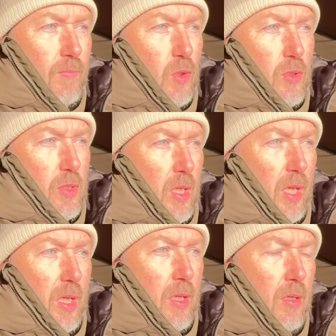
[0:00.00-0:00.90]
Just
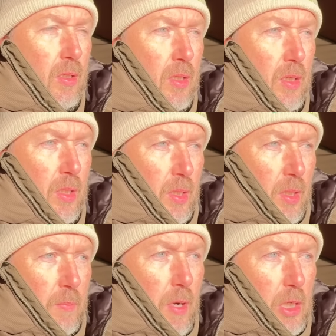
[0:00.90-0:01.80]
a
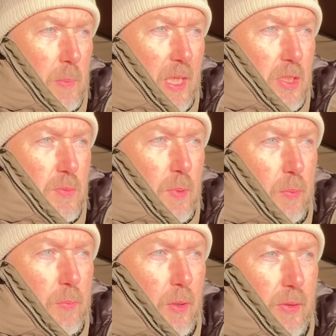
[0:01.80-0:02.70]
Parker Baits
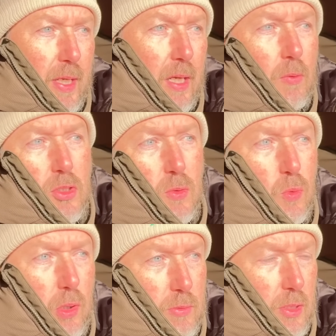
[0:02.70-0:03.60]
popper on there with some
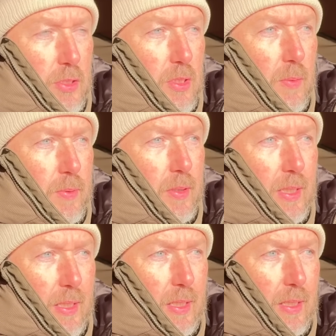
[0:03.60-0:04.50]
worms on the top
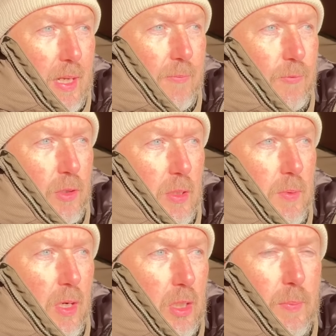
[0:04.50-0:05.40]
and a handful of the
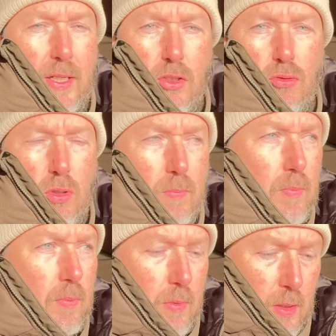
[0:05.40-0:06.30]
Parker Baits crumb,
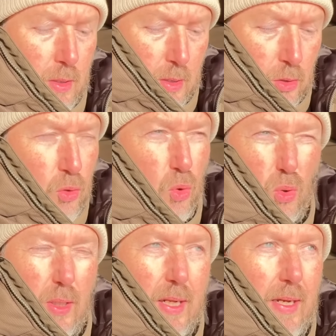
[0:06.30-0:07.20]

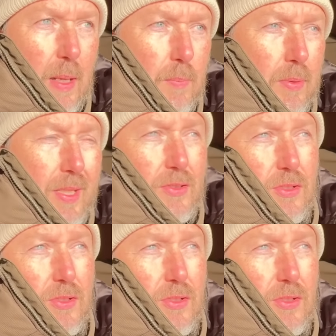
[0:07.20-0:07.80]
corn and hemp. That's the